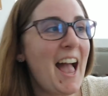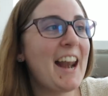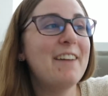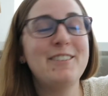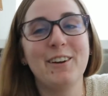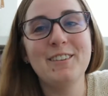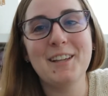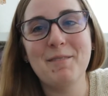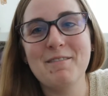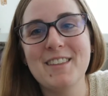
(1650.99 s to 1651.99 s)
And I've shown
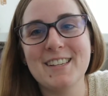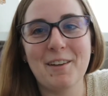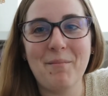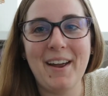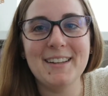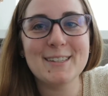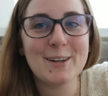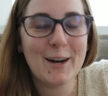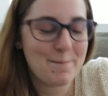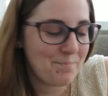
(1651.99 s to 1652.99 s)
some of this on my
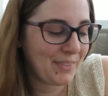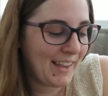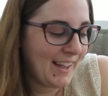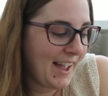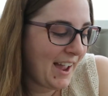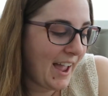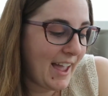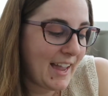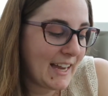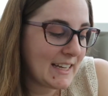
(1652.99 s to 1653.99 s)
Instagram
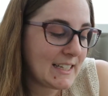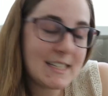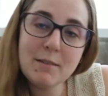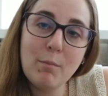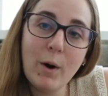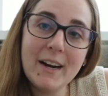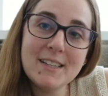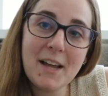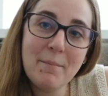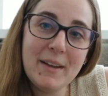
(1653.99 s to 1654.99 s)
and more
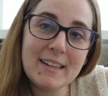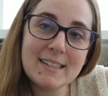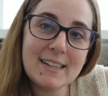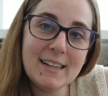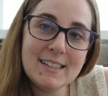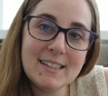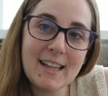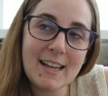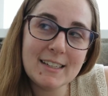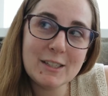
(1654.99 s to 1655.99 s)
has come in since
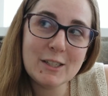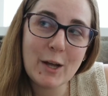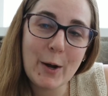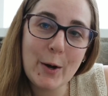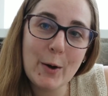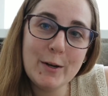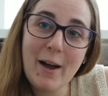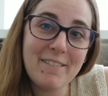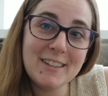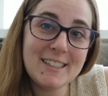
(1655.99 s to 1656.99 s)
then. So you
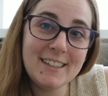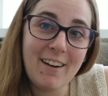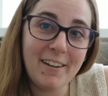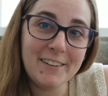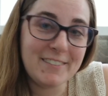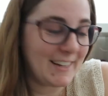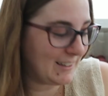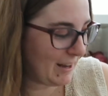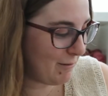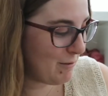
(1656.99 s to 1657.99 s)
haven't seen all of it
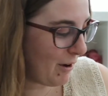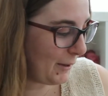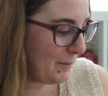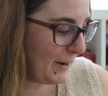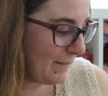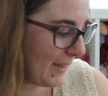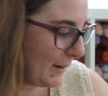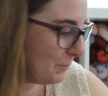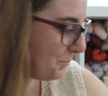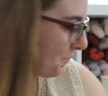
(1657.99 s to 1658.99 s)
if you follow me over
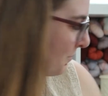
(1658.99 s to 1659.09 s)
there.